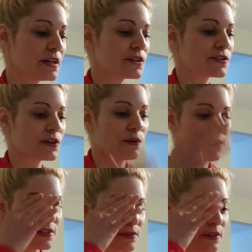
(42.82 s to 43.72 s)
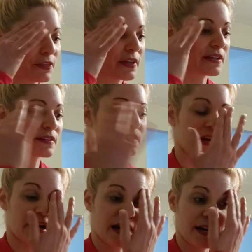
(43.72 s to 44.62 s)
So these are the things
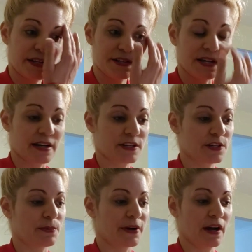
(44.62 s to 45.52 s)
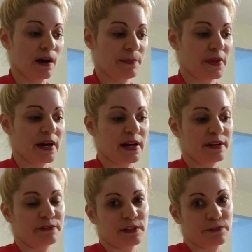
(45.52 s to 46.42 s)
that I decided to bring up that I
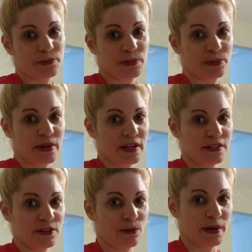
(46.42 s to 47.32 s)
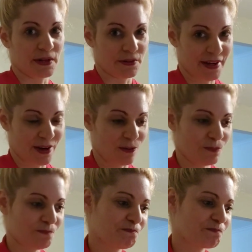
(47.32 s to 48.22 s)
have lived through and know better now.
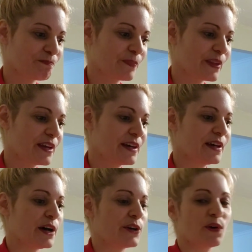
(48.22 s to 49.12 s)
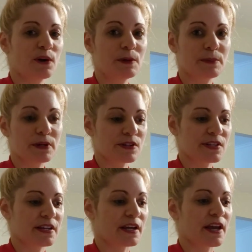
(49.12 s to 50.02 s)
A normal
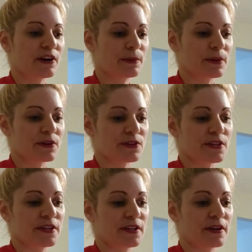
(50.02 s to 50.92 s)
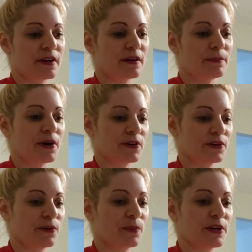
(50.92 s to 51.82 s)
person, a caring person,
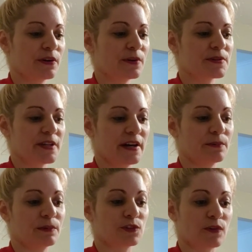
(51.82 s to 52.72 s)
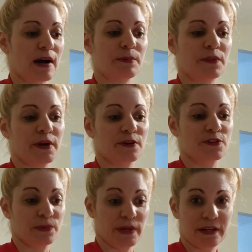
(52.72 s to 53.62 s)
partner, when you're upset, will drop what they are
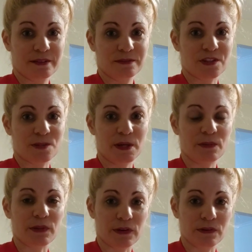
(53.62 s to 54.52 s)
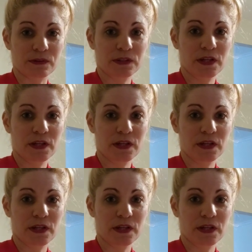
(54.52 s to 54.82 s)
doing to speak with you.